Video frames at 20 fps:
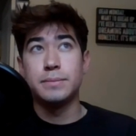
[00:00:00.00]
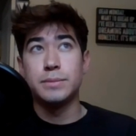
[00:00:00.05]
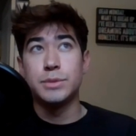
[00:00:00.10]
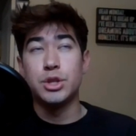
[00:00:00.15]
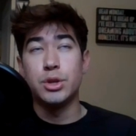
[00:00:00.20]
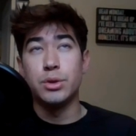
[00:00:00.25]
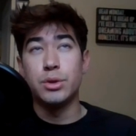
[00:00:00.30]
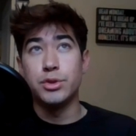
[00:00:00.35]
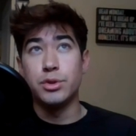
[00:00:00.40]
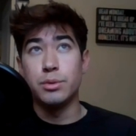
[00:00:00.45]

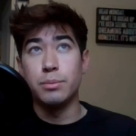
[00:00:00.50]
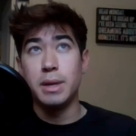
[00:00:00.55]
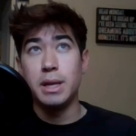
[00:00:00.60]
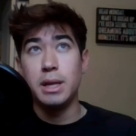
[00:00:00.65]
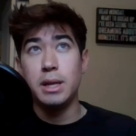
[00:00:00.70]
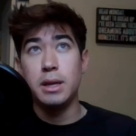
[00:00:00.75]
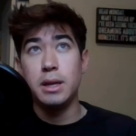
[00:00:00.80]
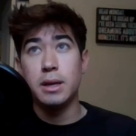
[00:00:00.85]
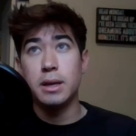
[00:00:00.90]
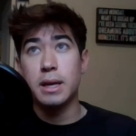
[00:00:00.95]
social
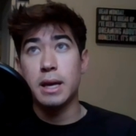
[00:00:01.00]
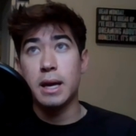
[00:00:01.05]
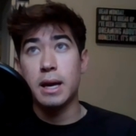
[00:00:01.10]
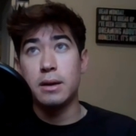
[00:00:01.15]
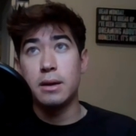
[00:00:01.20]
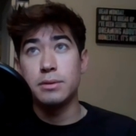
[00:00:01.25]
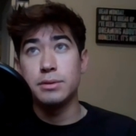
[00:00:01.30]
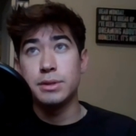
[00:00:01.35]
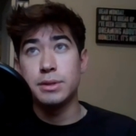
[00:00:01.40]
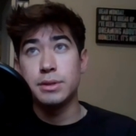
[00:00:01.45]
media
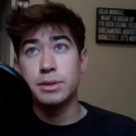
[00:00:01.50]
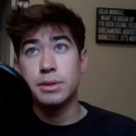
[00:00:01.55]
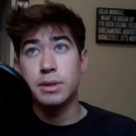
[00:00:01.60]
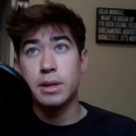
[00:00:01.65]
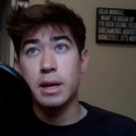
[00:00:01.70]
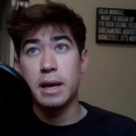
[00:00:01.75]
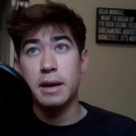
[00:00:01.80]
accounts,